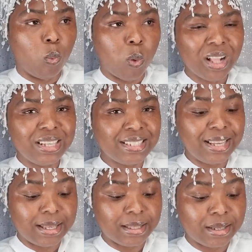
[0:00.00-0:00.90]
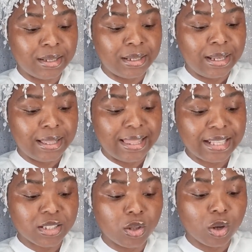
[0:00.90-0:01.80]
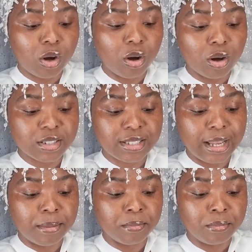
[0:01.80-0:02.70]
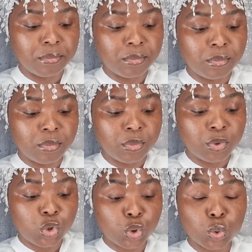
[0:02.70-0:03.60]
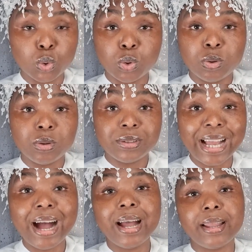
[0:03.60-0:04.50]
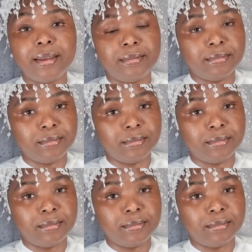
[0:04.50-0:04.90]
what is it that's going to cause them to die?